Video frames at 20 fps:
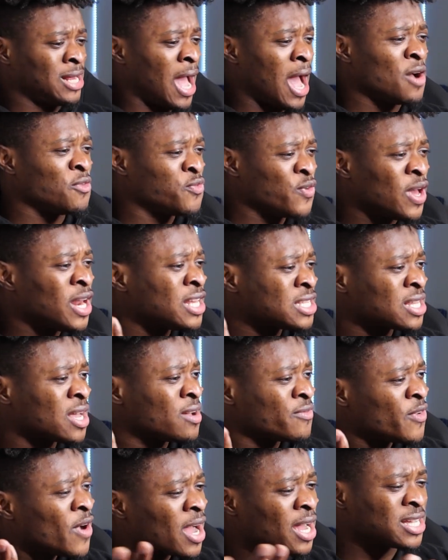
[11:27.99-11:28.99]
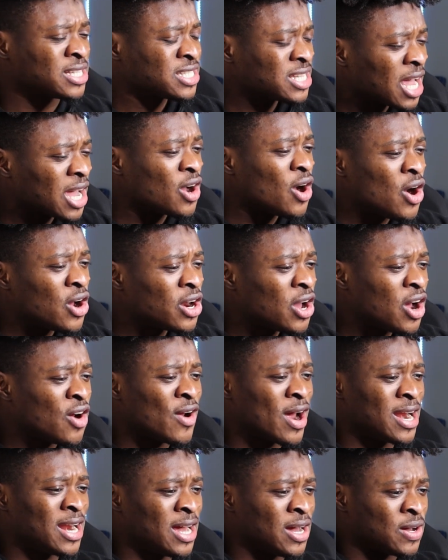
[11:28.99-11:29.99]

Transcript: I'm feeling some fucking shit going on right